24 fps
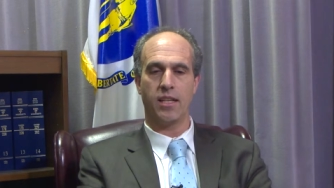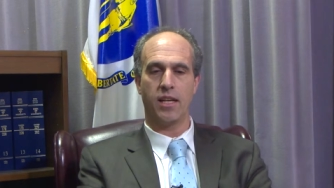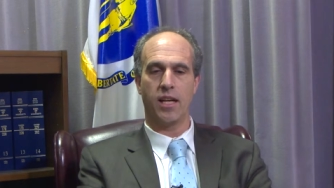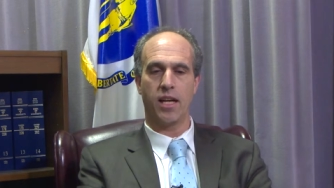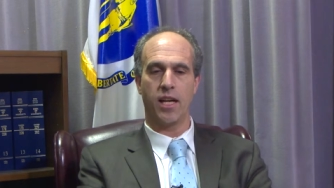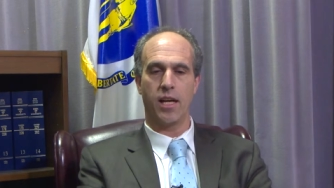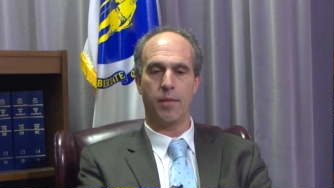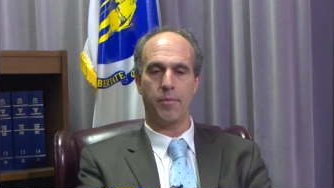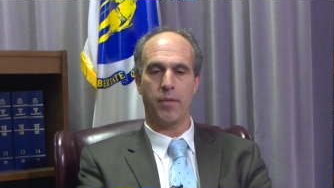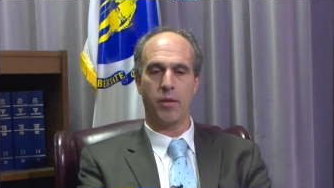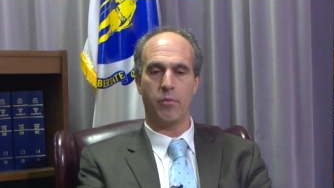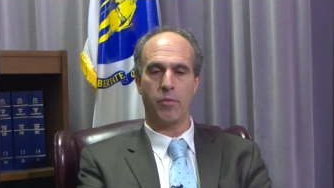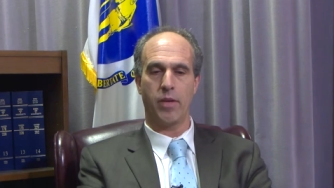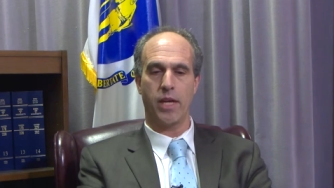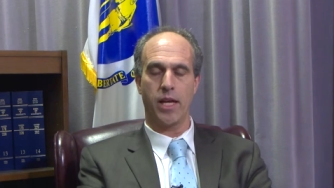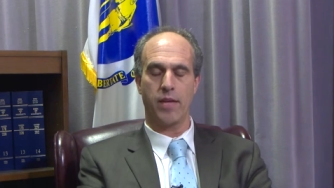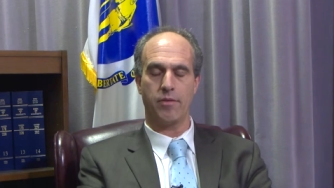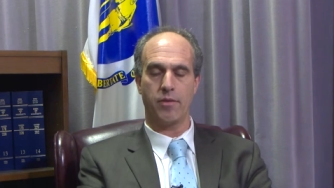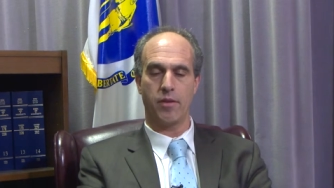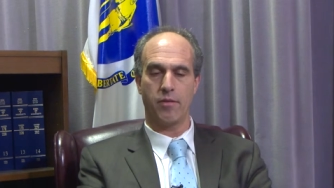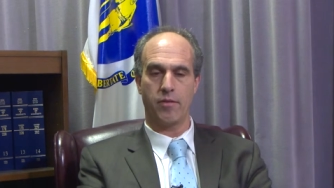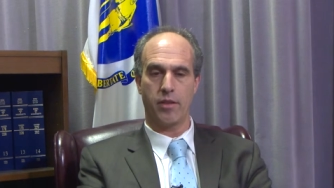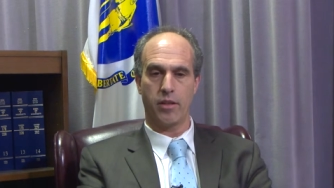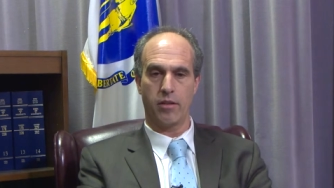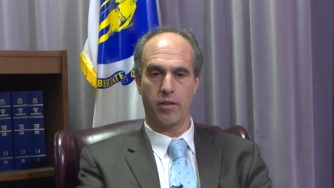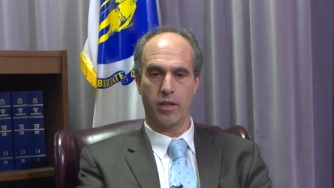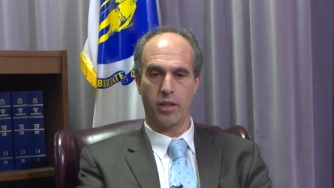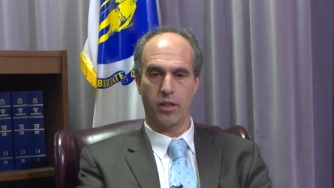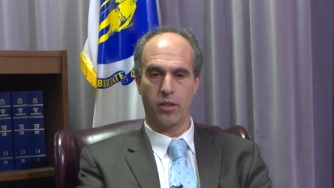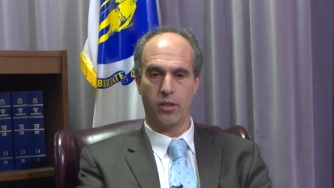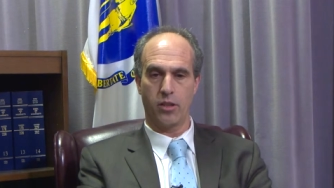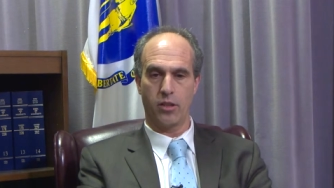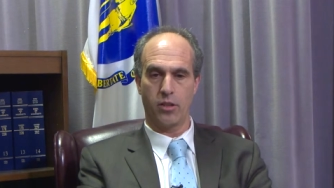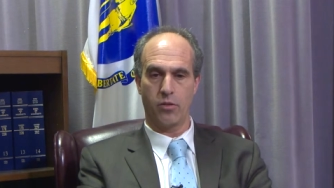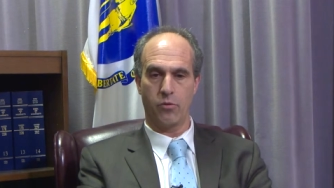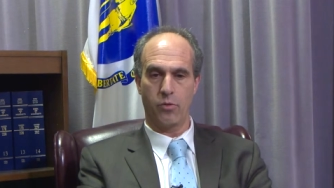And we have a very
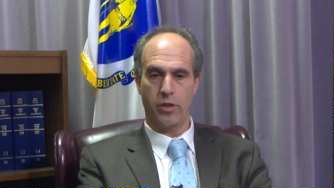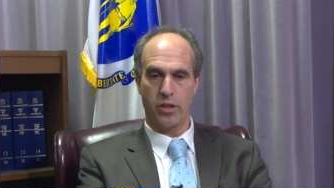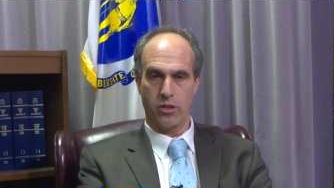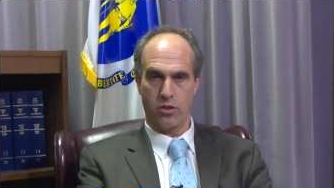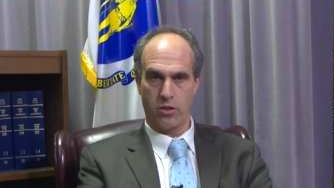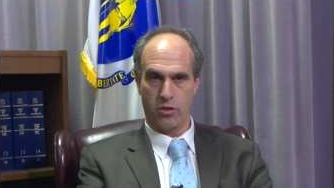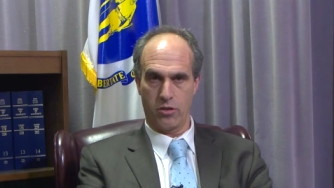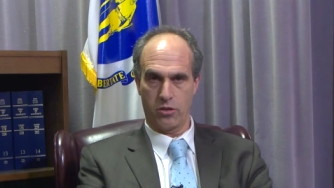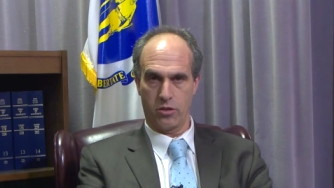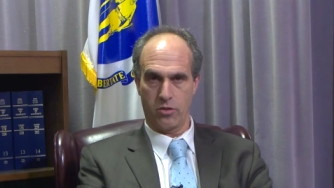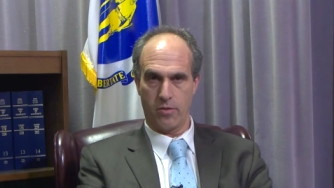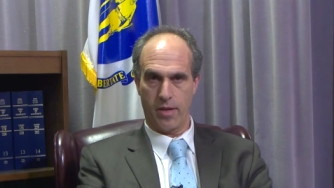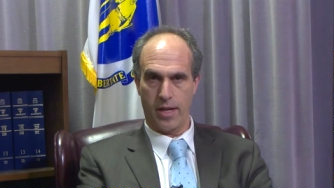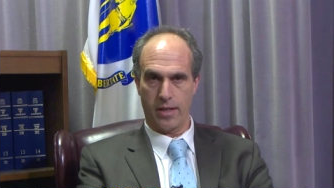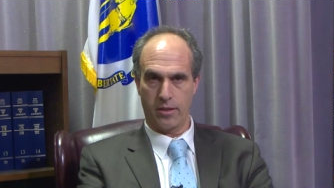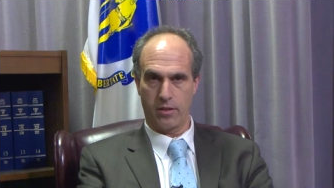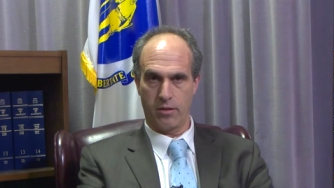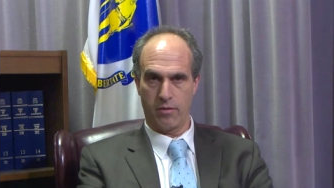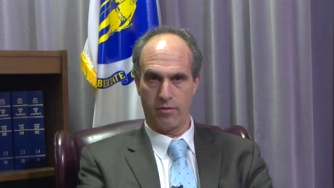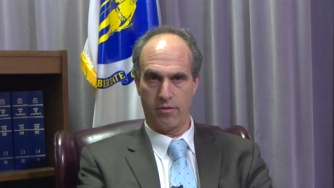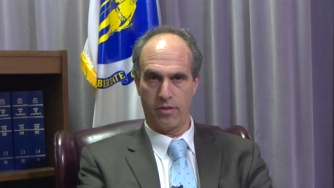good regional director,